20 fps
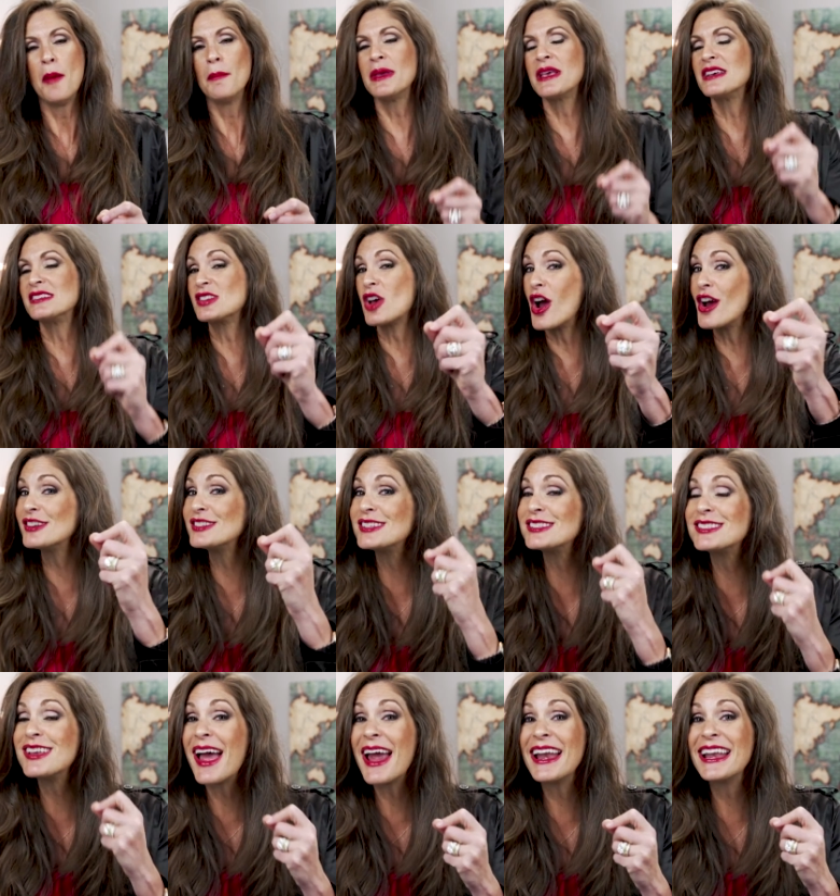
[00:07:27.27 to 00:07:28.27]
Because our
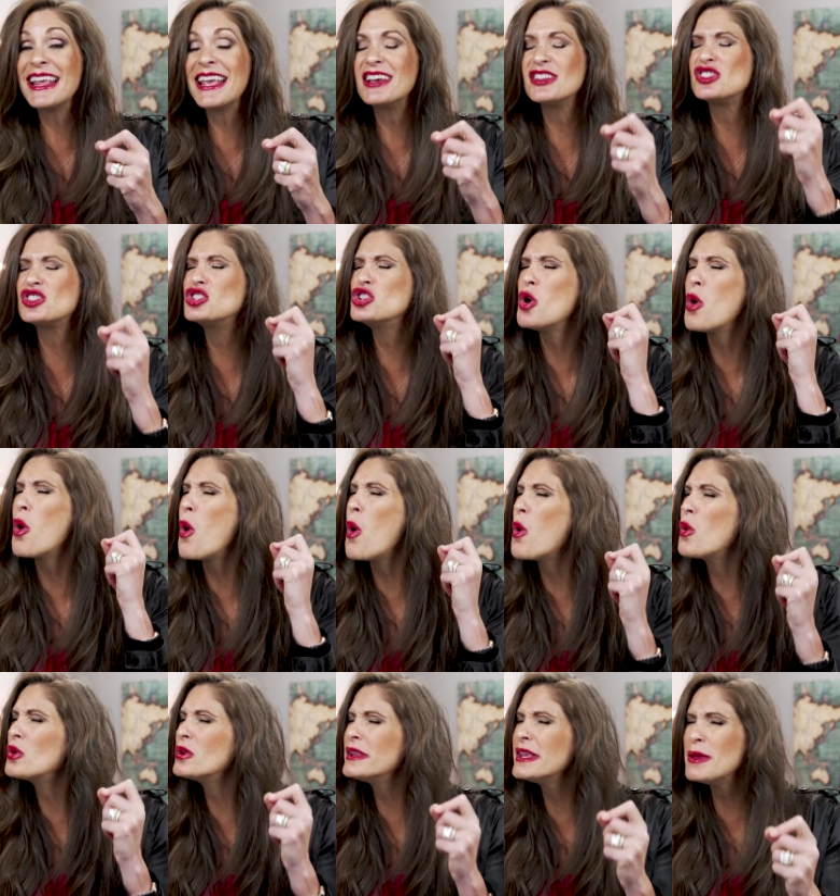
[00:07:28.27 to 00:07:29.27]
society has
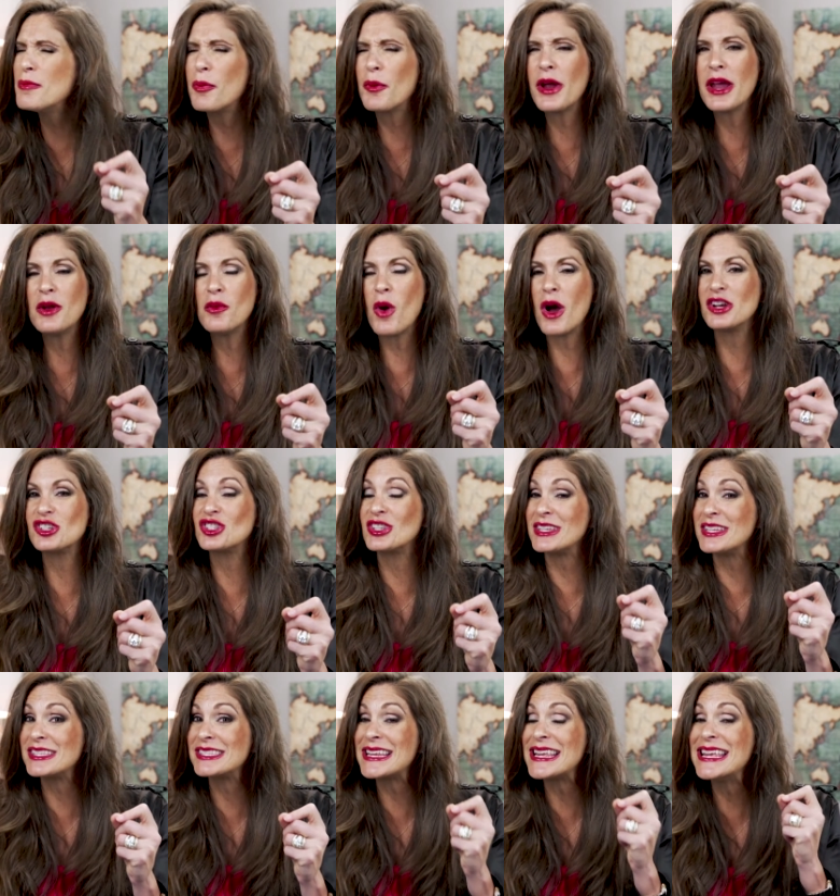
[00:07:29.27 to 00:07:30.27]
totally
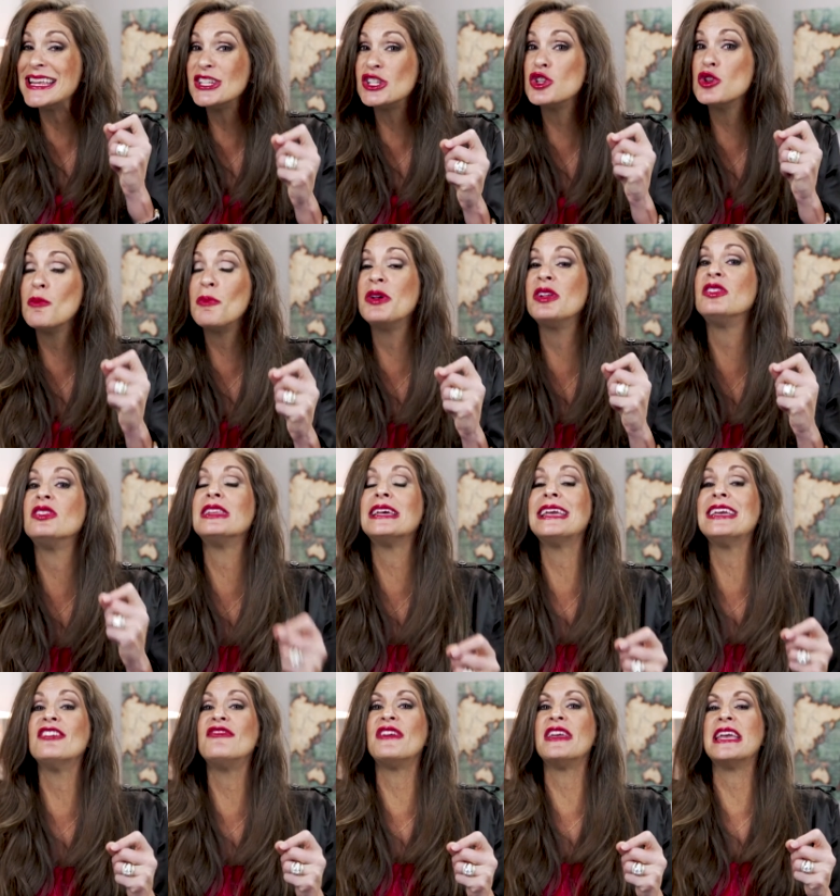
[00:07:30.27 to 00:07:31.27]
brainwashed us into
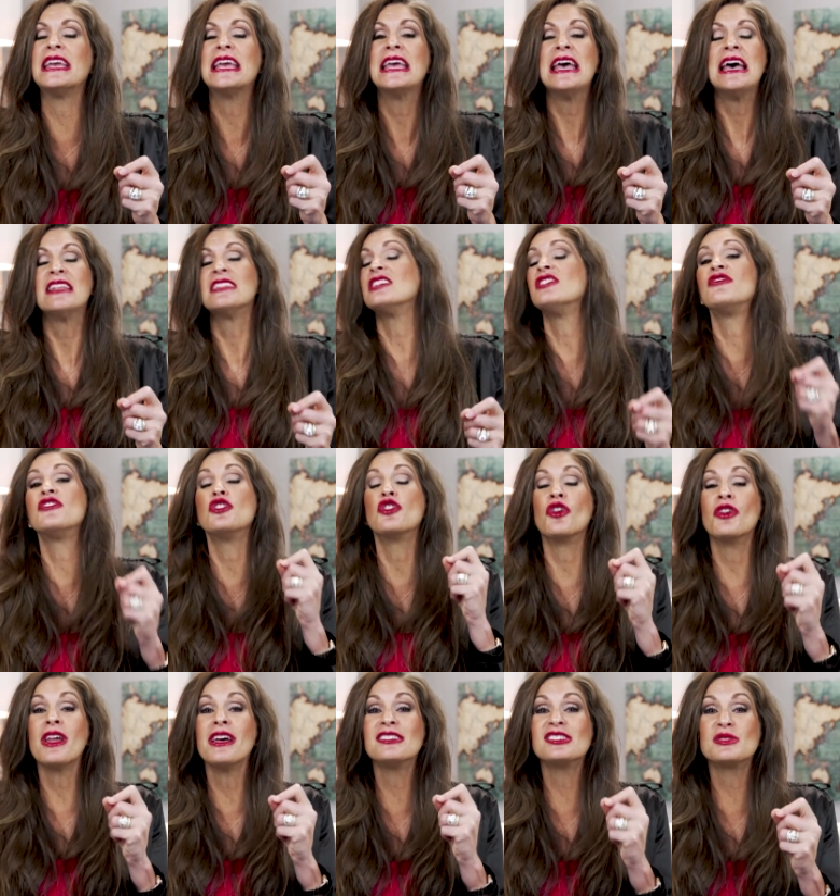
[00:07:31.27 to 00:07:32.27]
believing that if
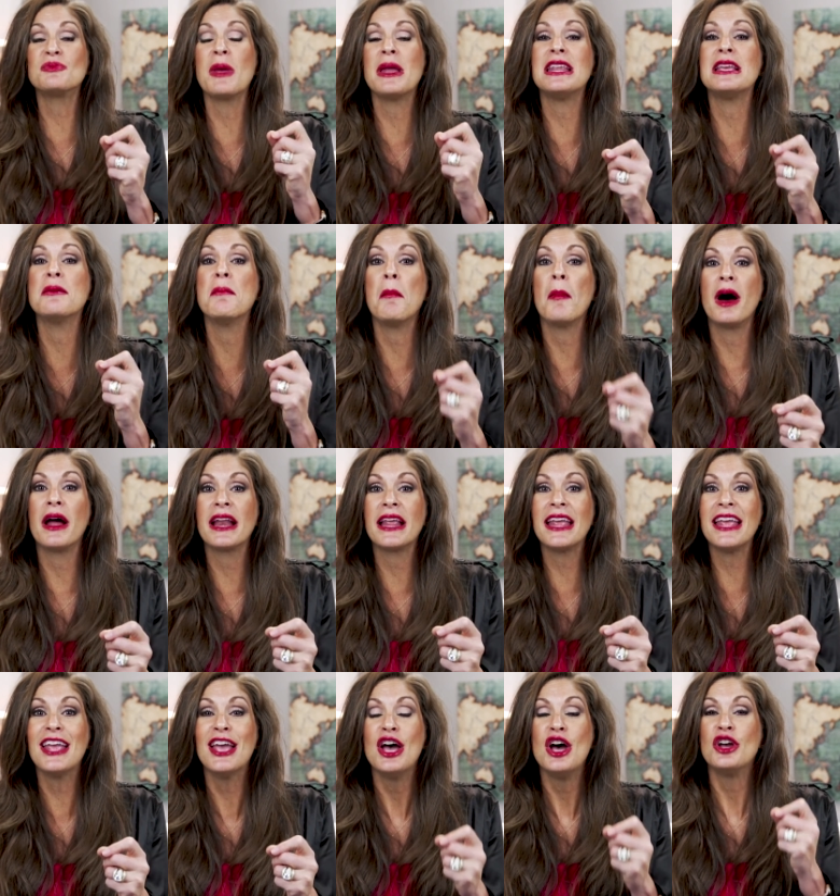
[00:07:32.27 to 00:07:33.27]
you're not spending
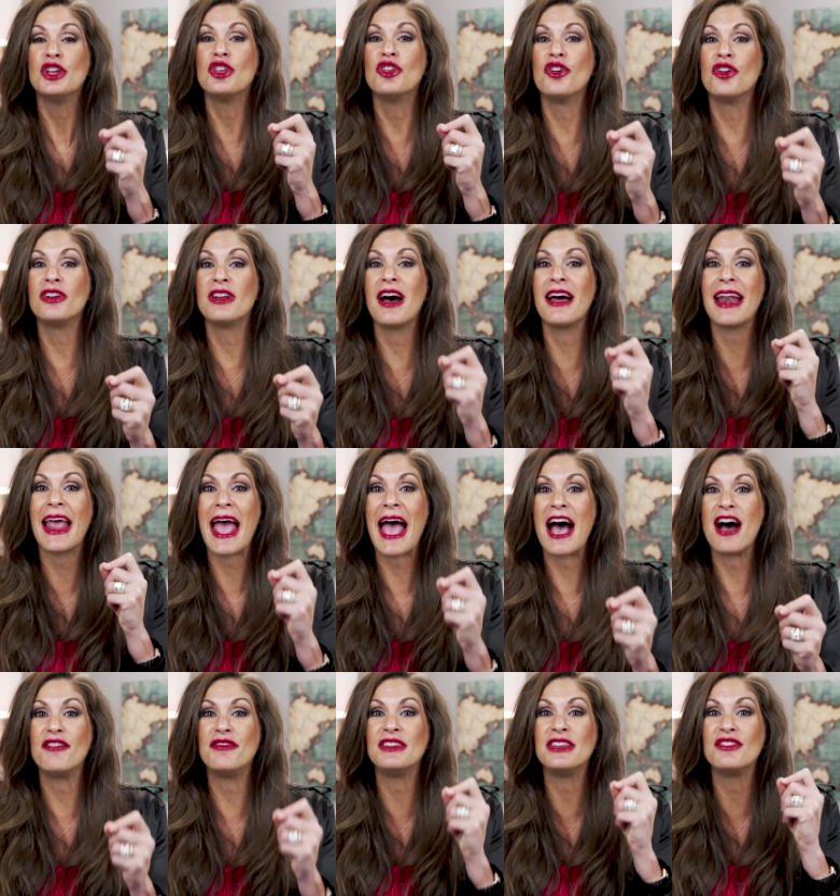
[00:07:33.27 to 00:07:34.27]
money, you're not
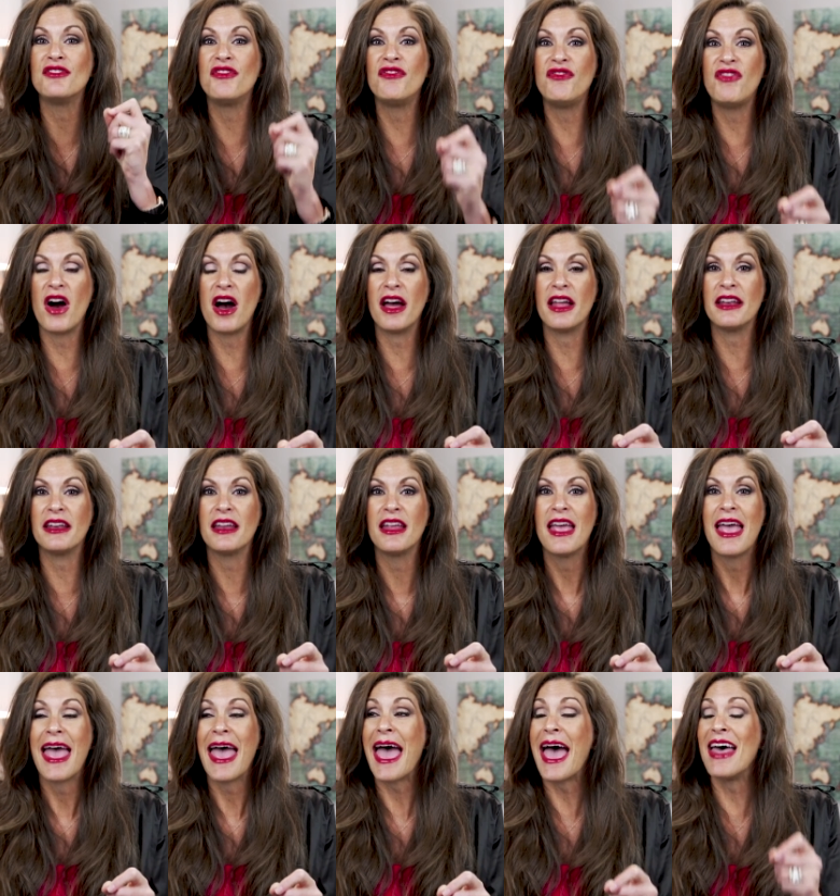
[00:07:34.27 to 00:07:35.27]
having fun.
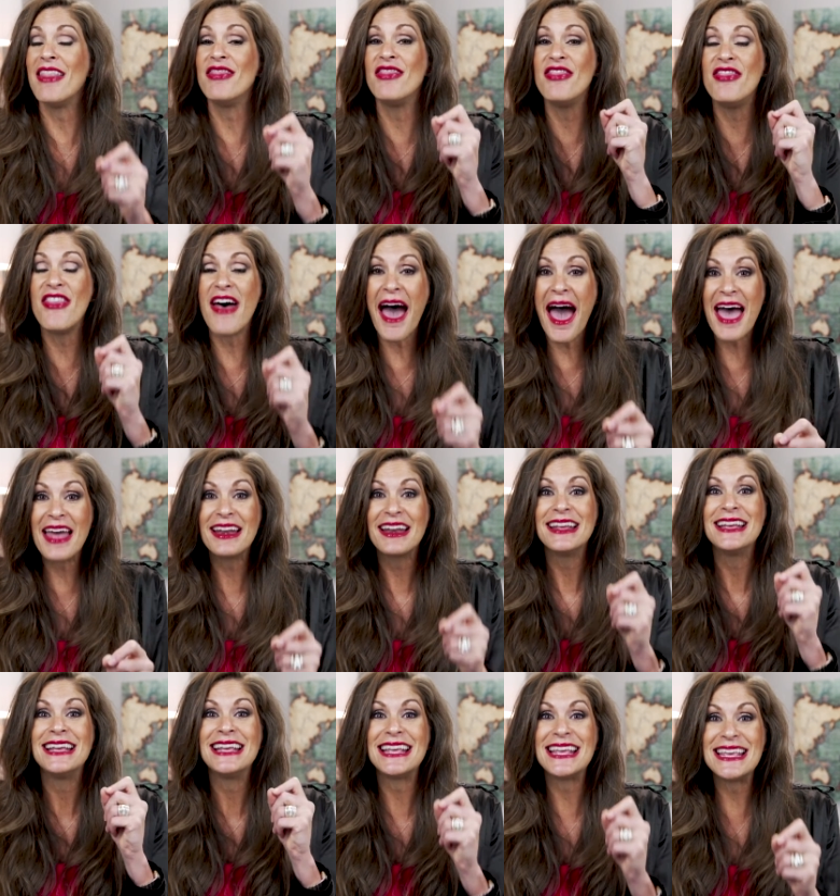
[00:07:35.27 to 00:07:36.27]
And that
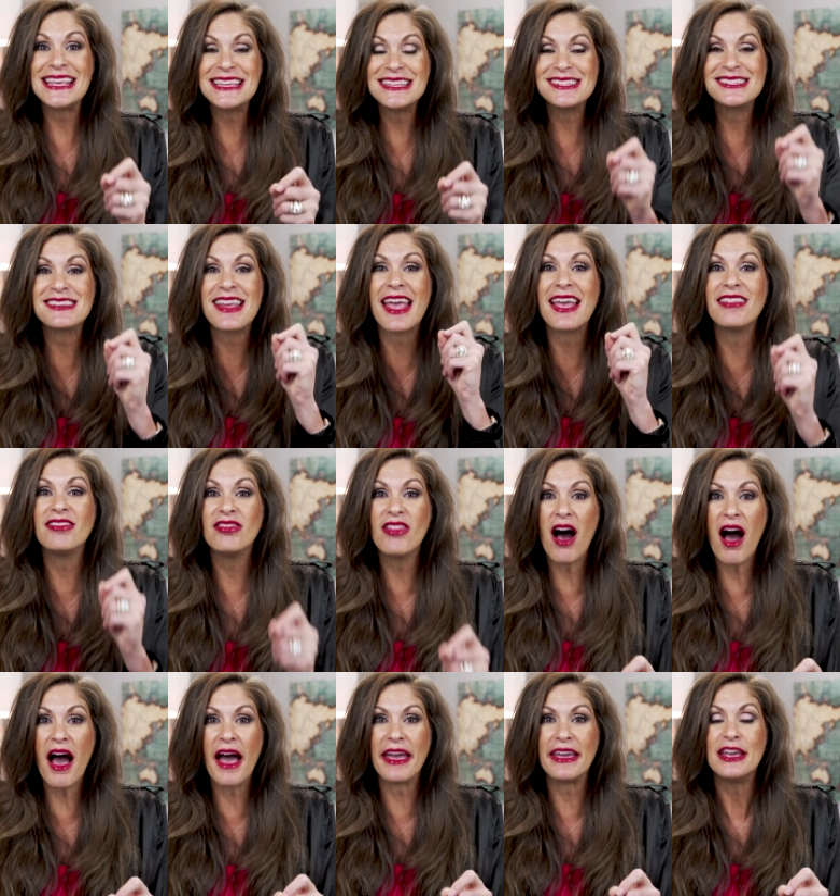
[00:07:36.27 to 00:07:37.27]
is a
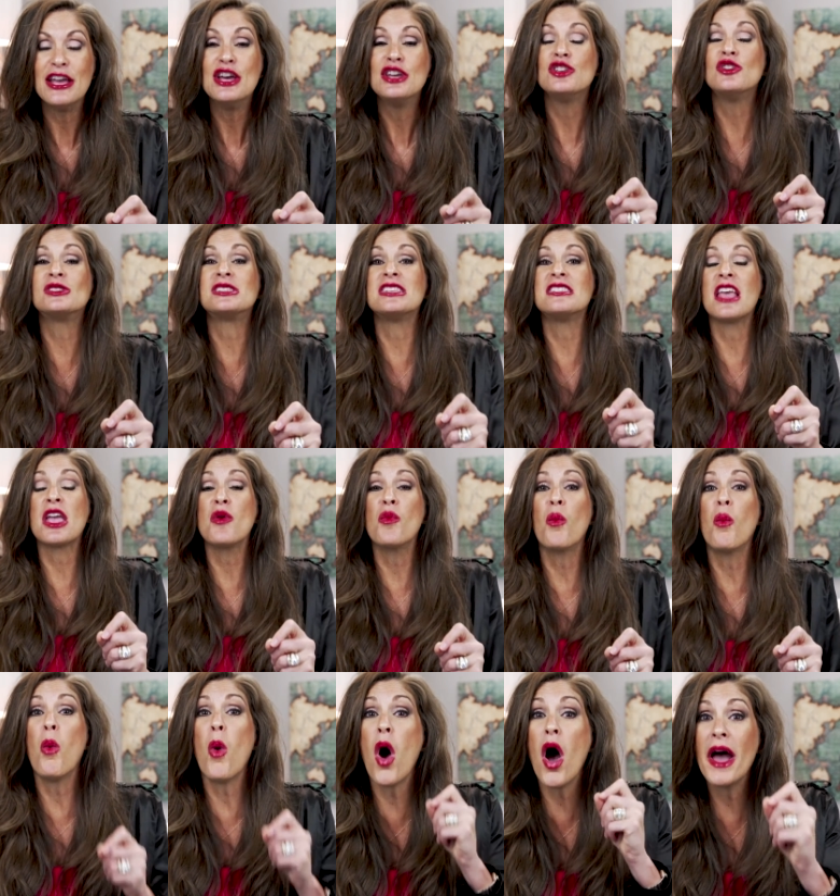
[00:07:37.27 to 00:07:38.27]
lie. You see, they
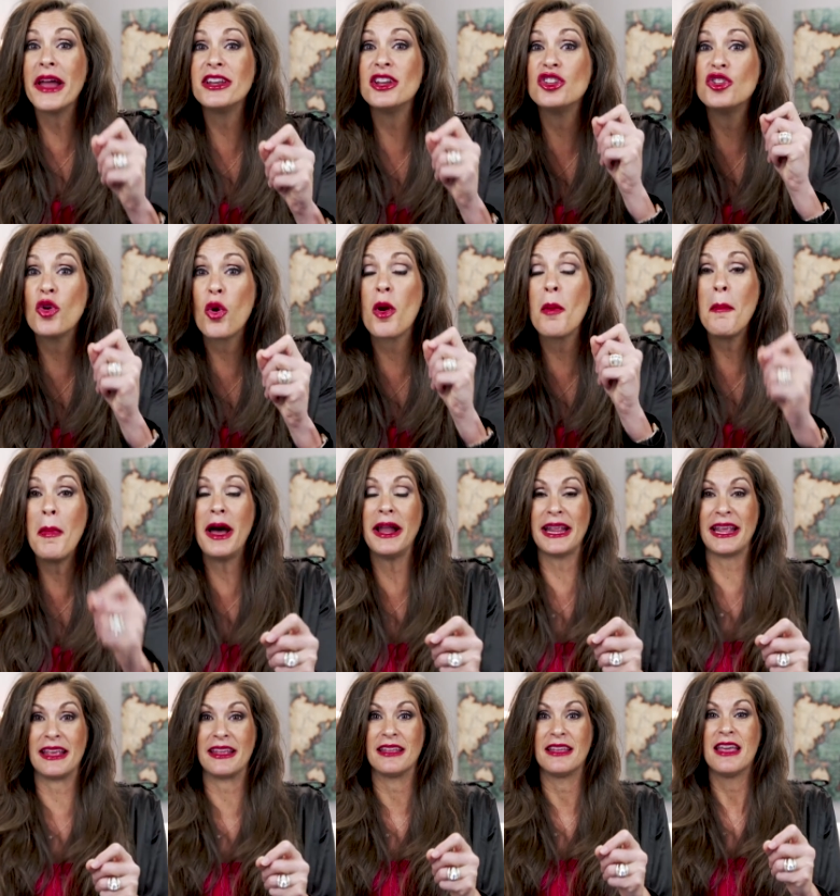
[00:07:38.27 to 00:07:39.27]
want your
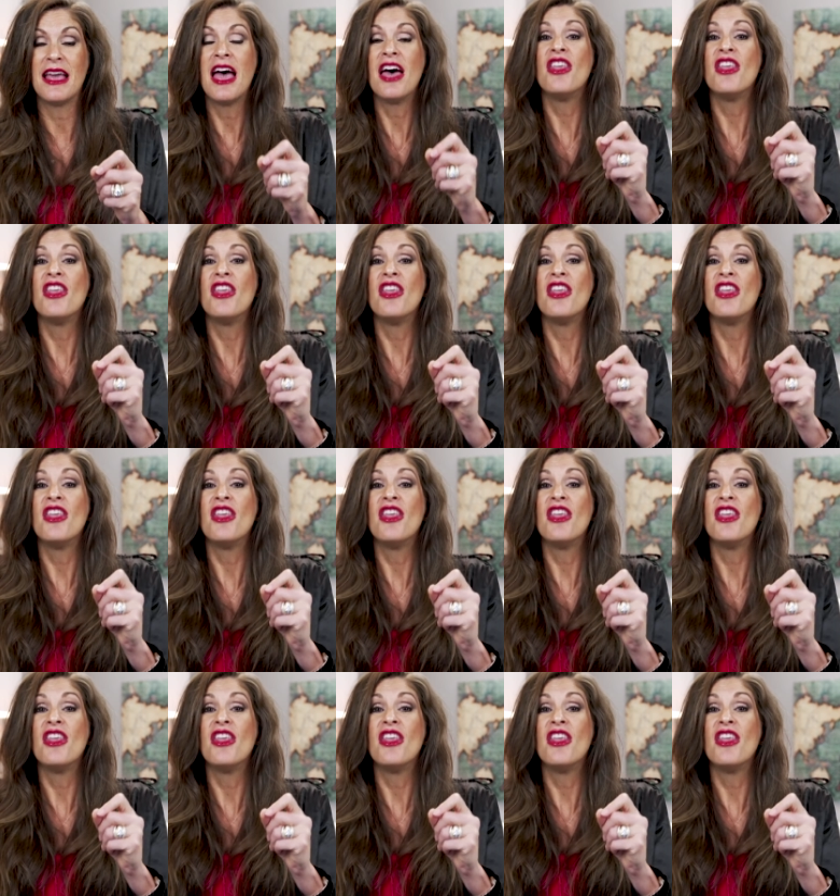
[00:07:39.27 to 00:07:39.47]
money.